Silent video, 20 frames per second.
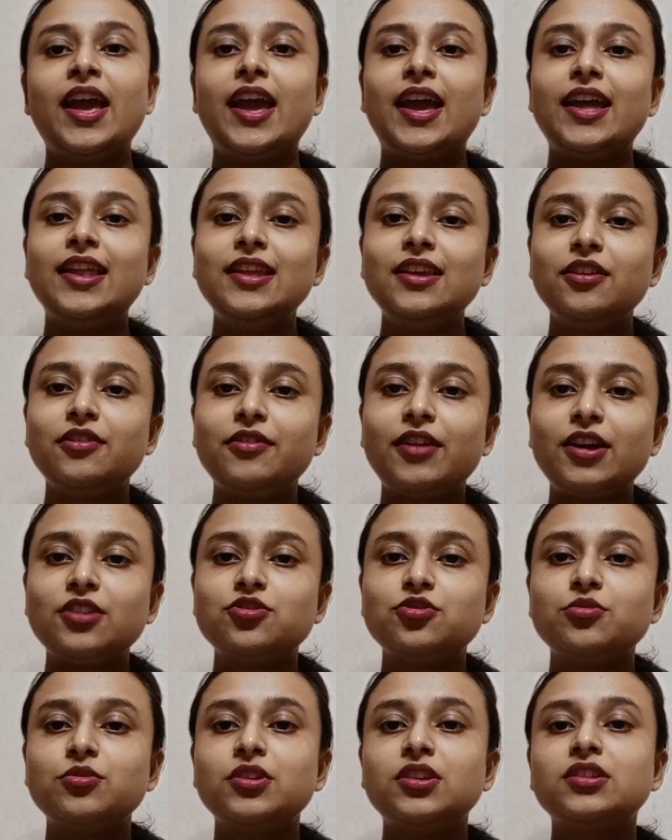Any
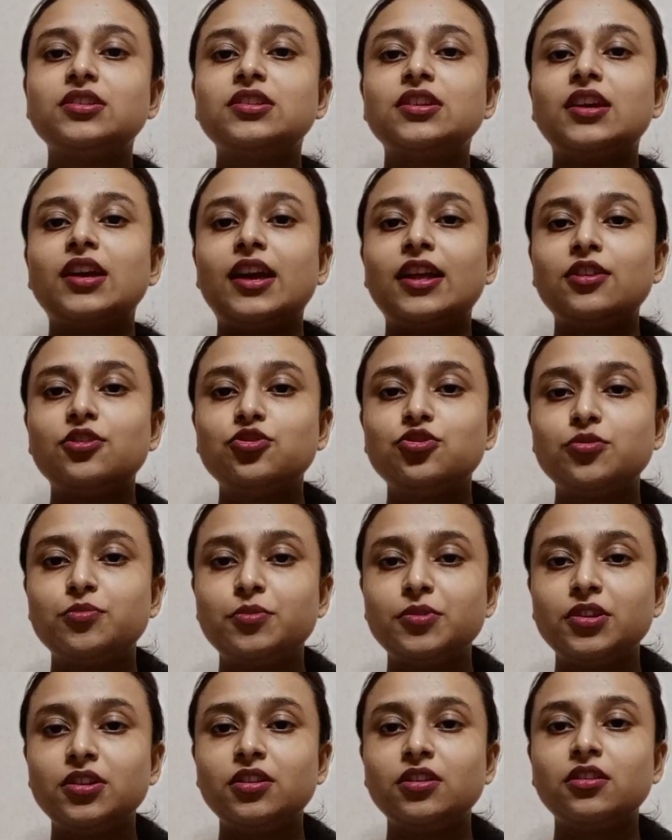graduate
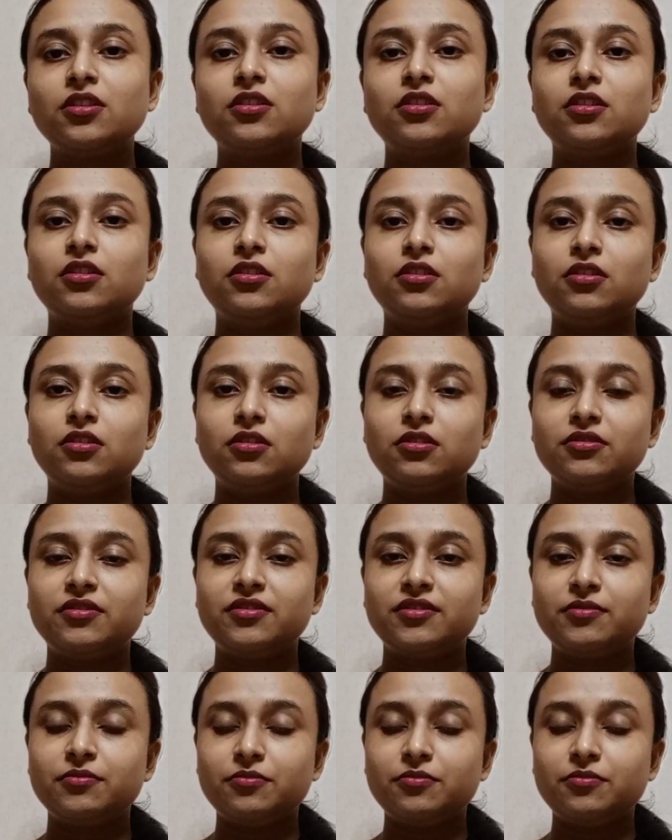eligible uh,